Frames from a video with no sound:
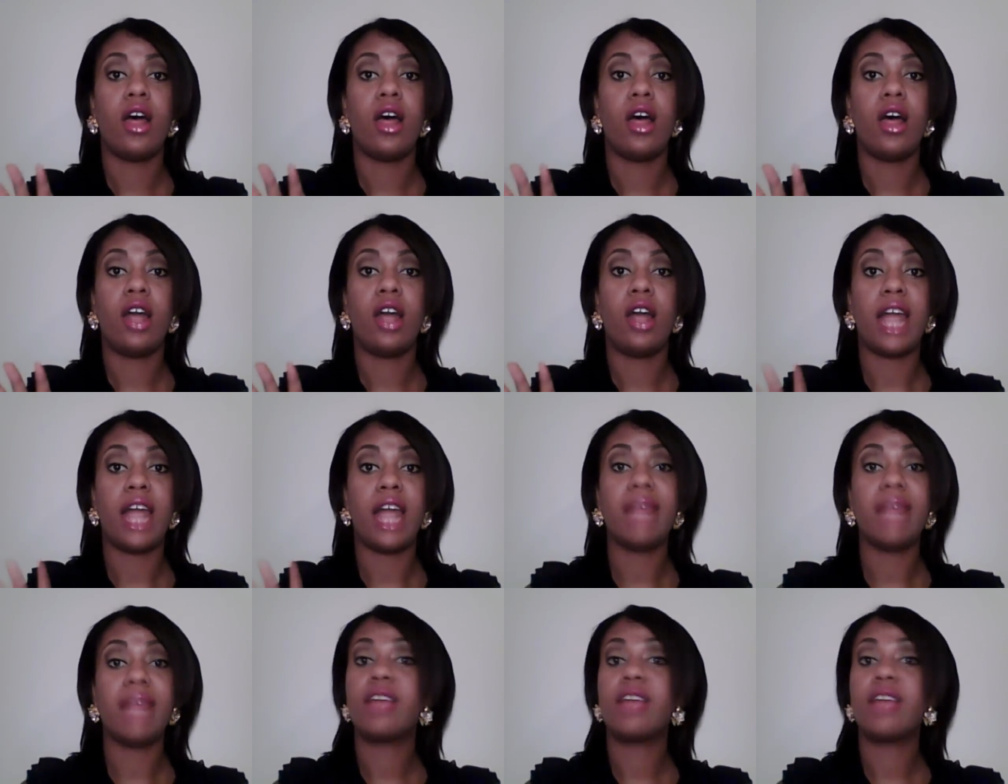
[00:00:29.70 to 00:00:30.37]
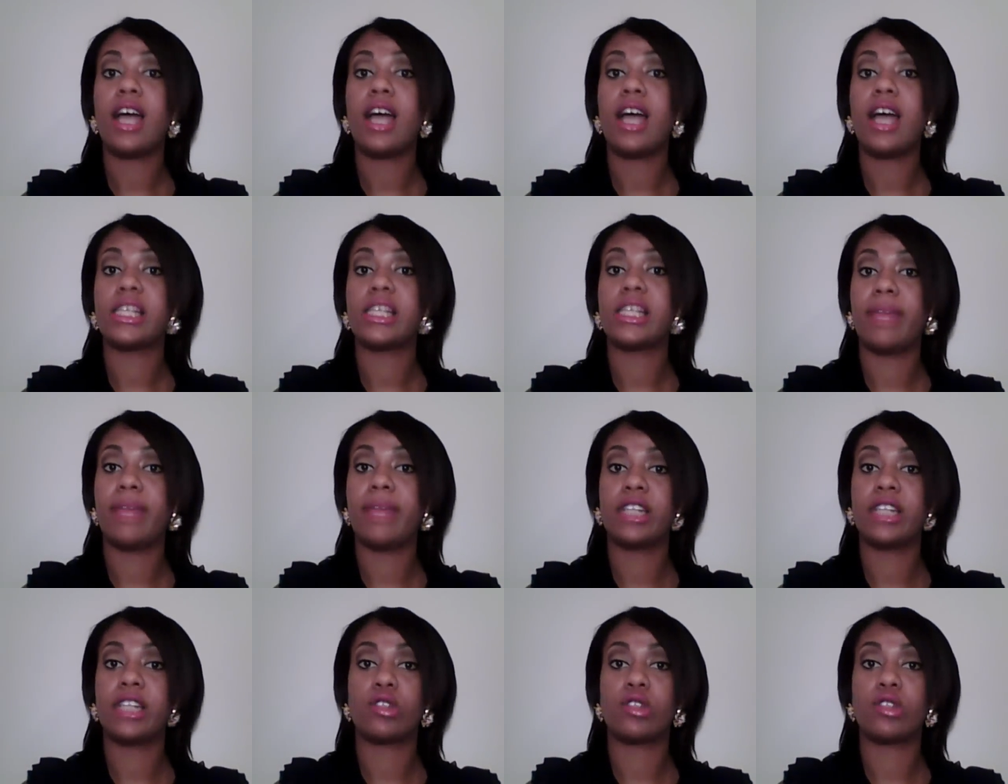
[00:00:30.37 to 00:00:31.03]
a lot of the
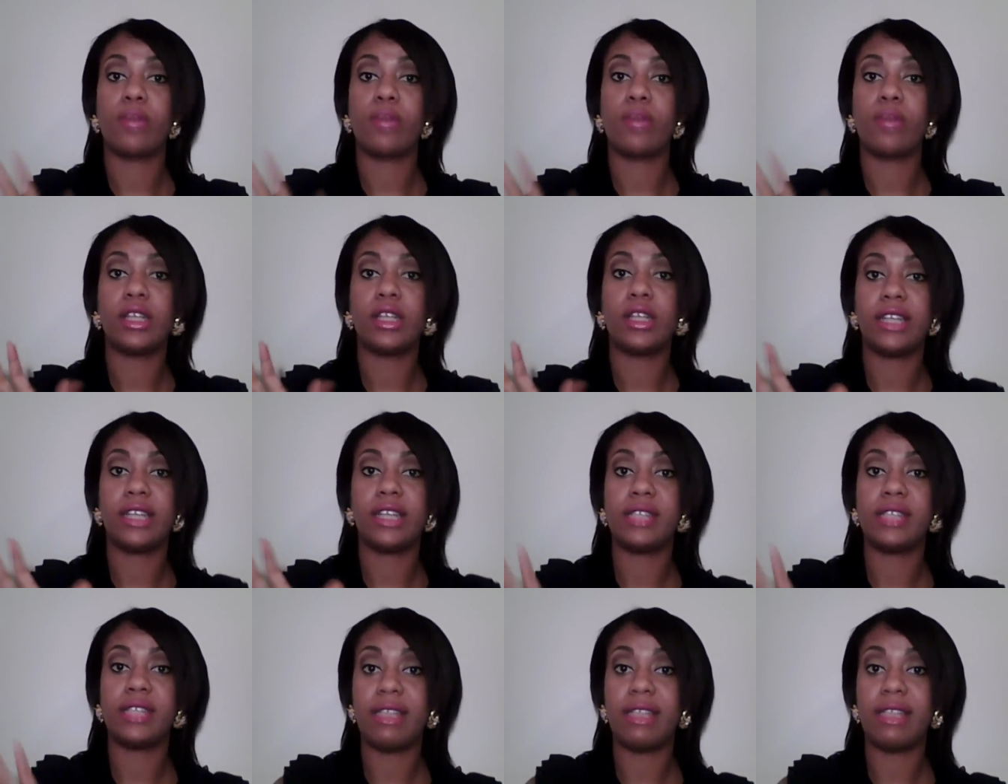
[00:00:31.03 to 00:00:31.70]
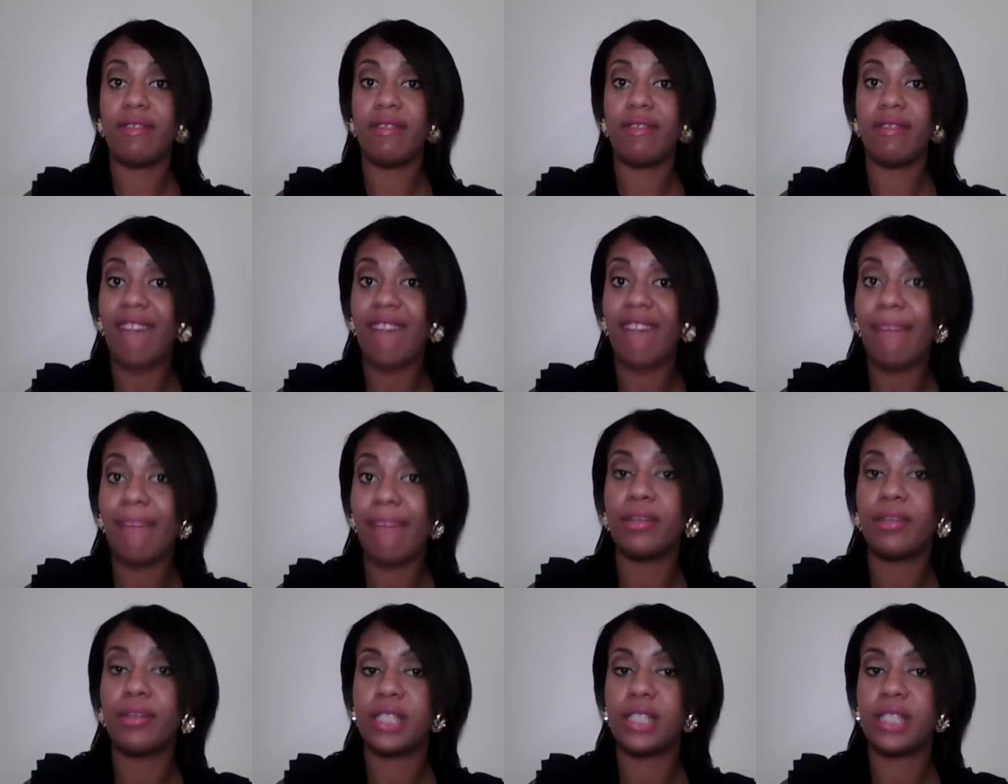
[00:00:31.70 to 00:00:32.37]
cosmetics was marked down
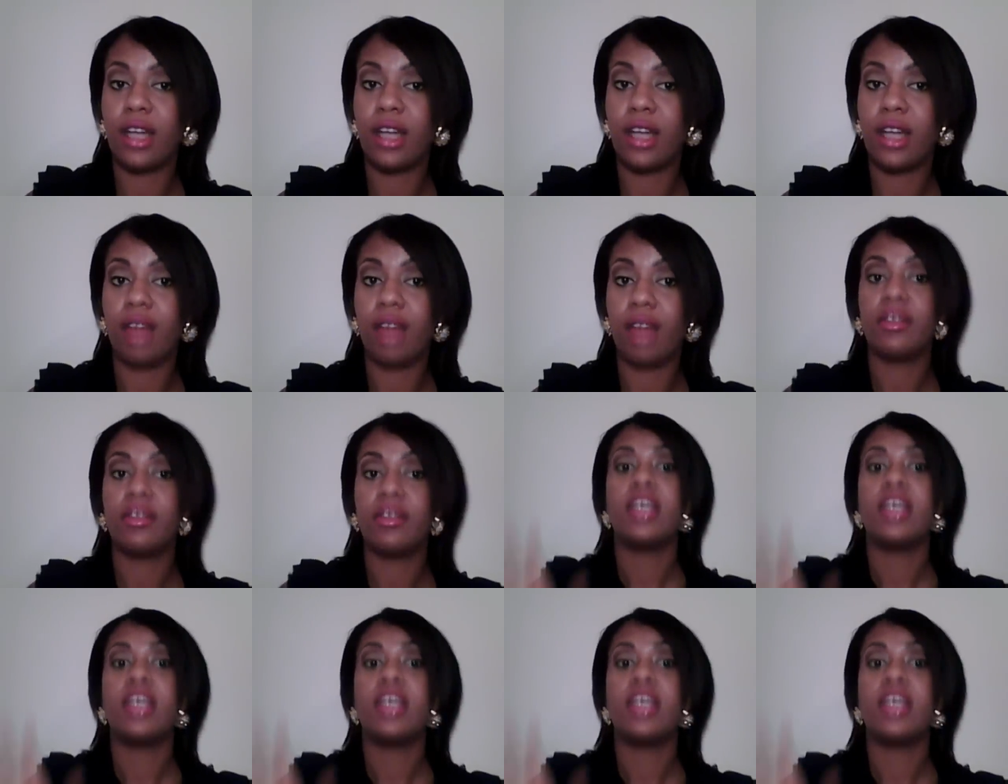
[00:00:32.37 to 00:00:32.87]
75% off.